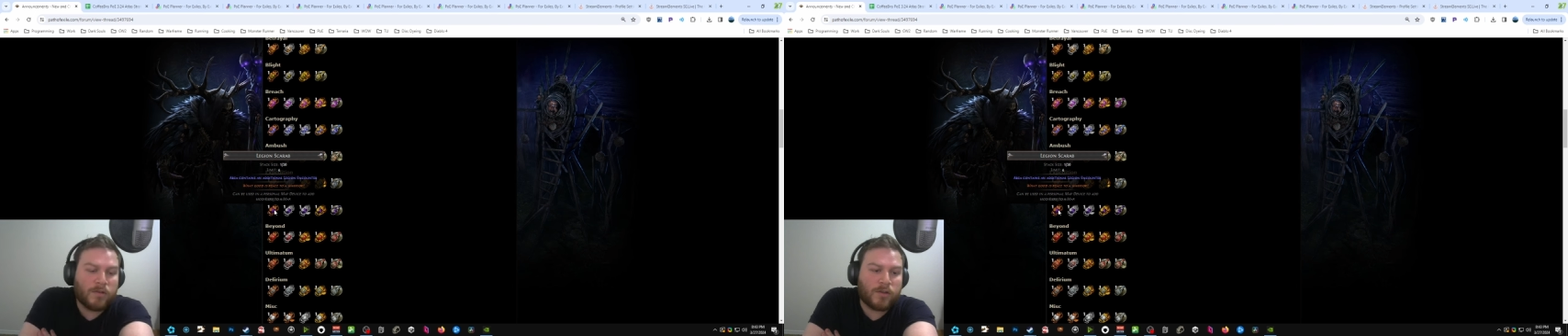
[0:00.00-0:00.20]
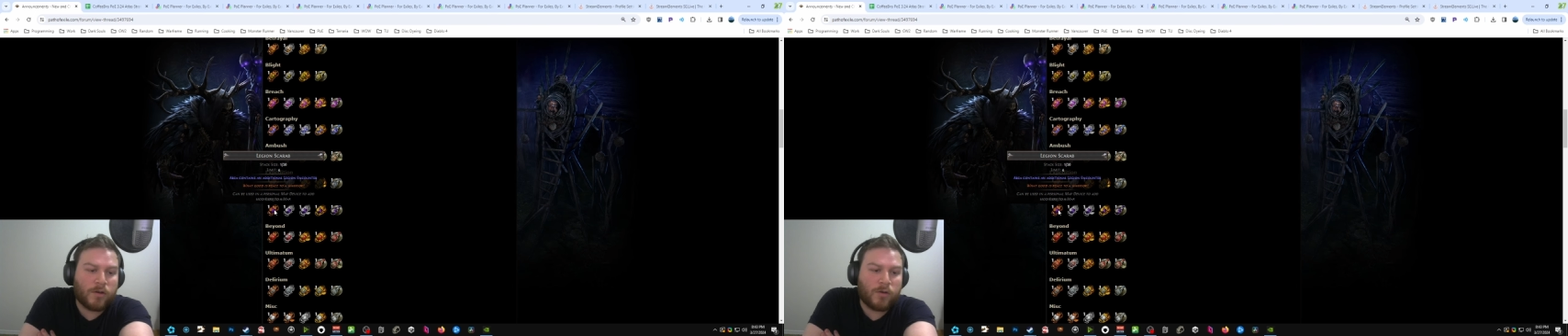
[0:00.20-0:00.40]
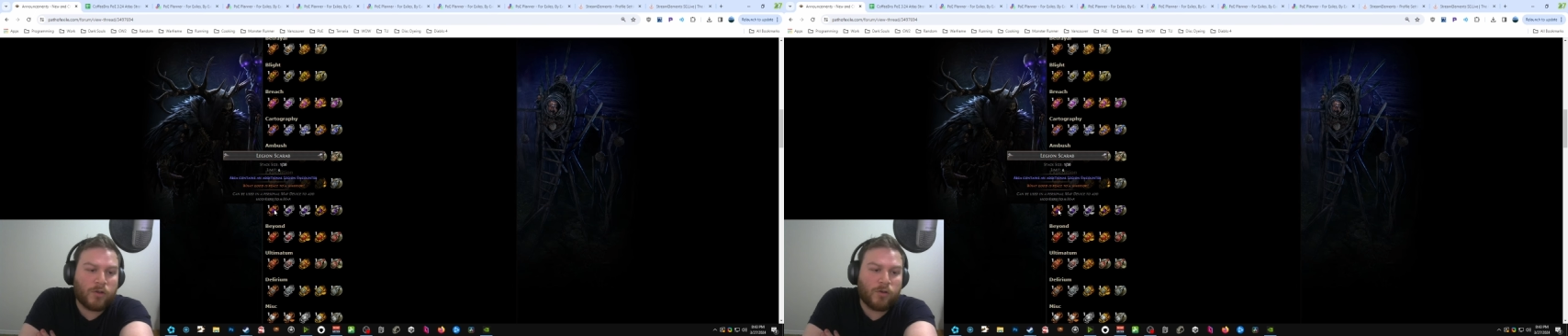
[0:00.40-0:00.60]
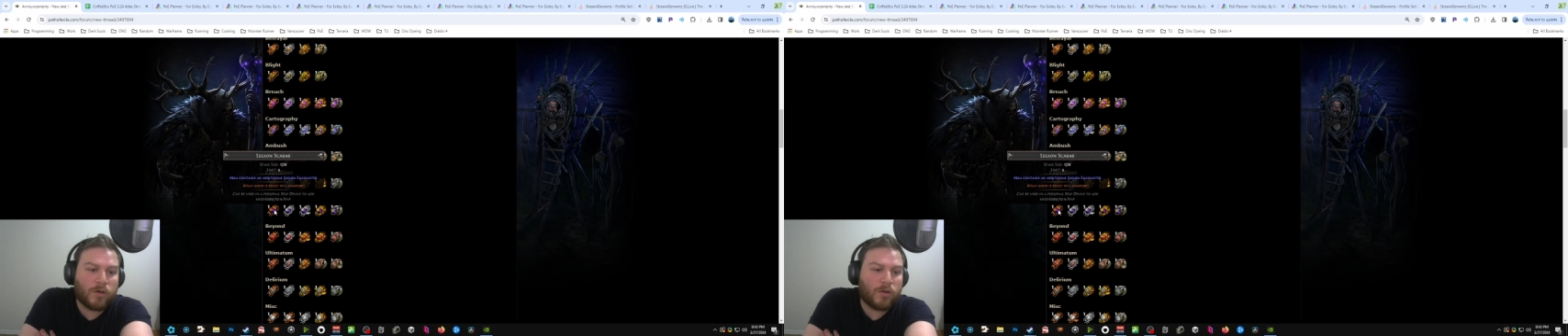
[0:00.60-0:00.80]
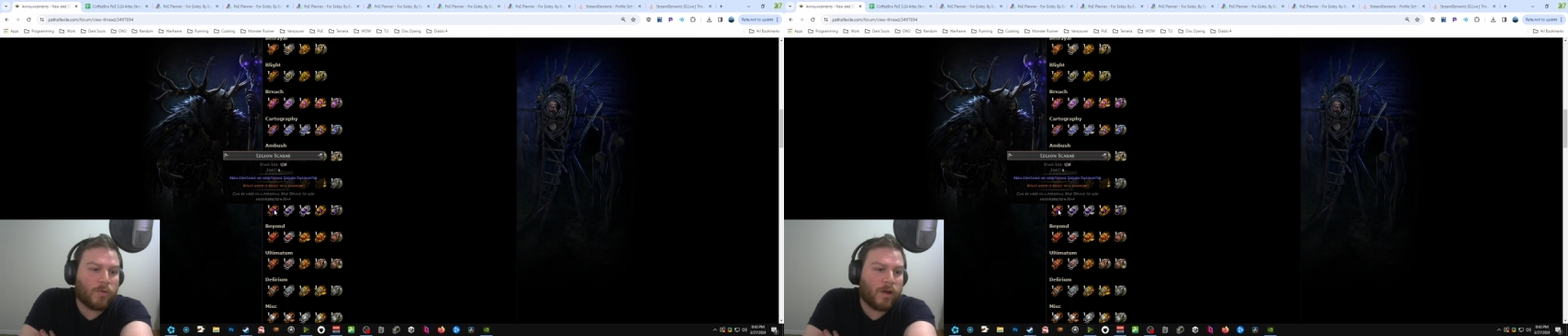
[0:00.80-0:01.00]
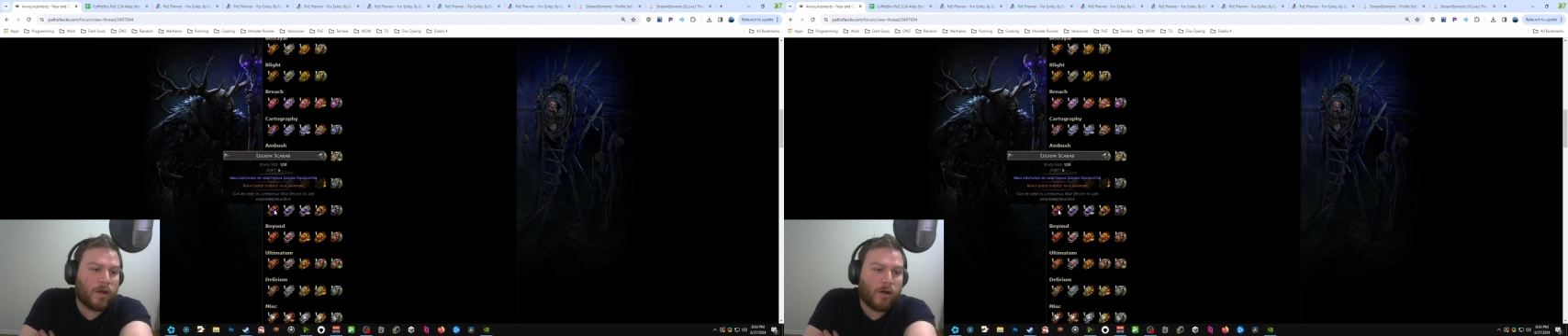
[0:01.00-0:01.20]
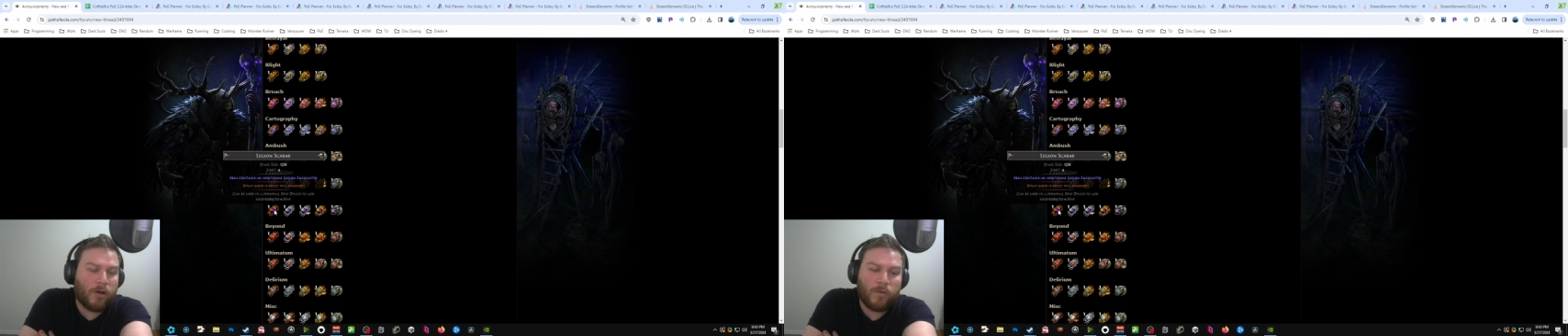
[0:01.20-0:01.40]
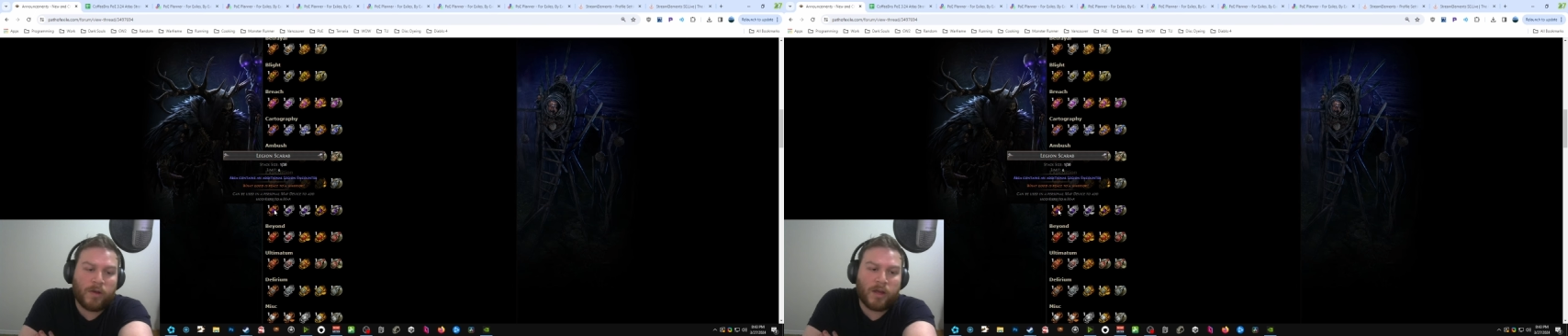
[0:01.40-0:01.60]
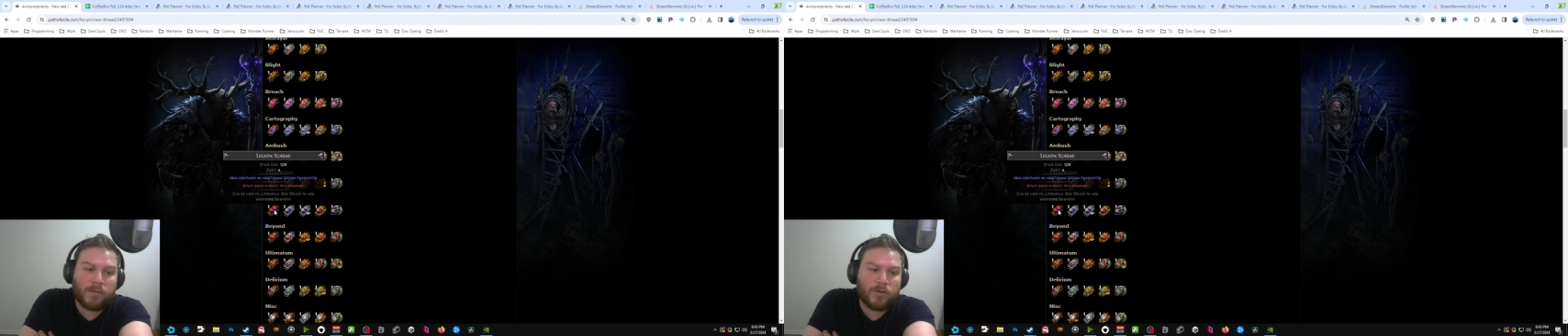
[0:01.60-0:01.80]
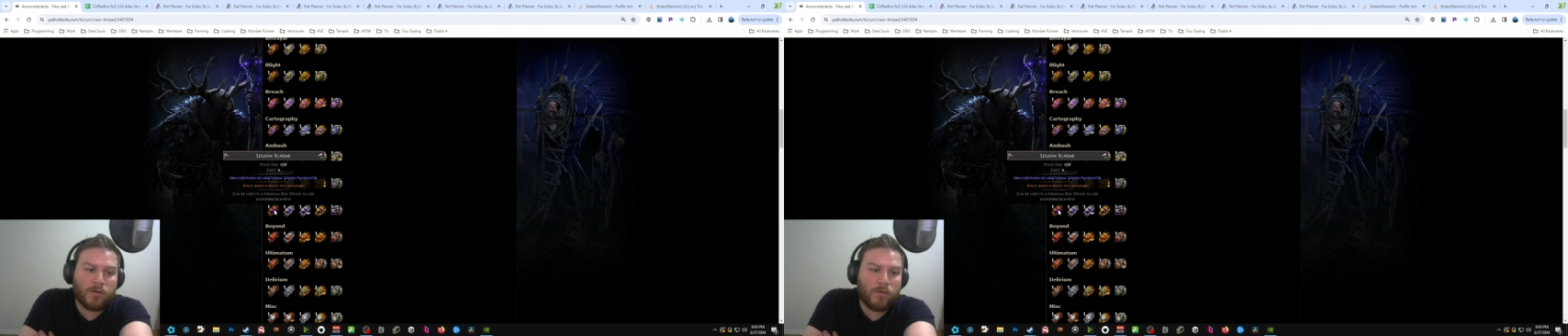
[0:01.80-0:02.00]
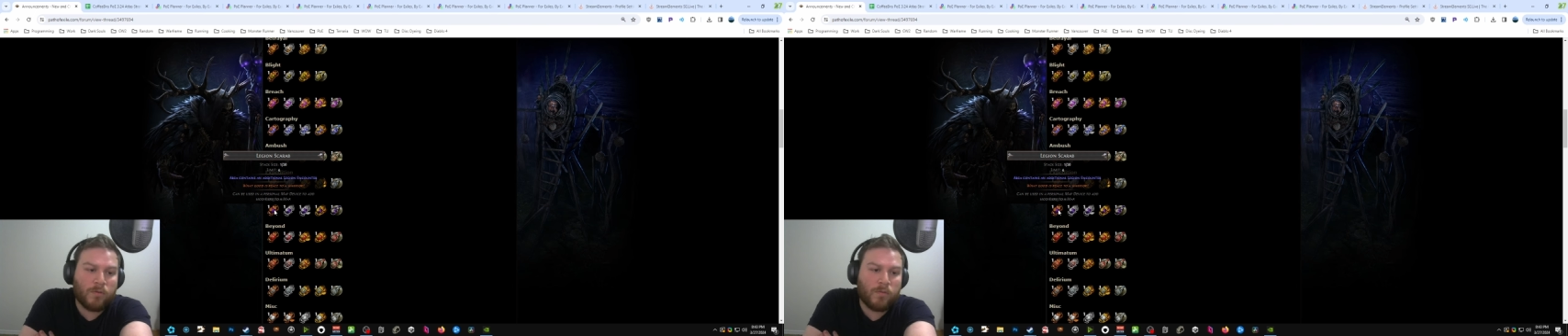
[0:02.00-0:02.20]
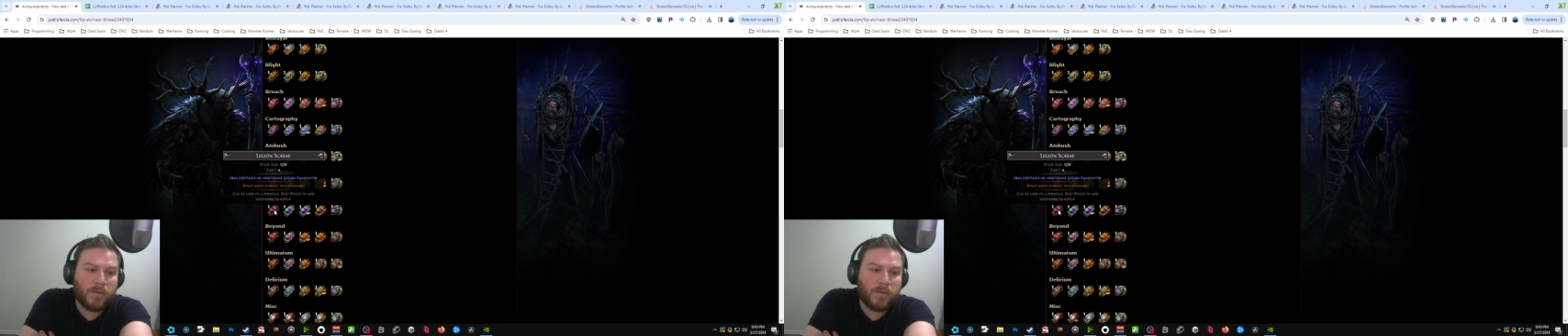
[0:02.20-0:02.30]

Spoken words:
So you could run all the way up to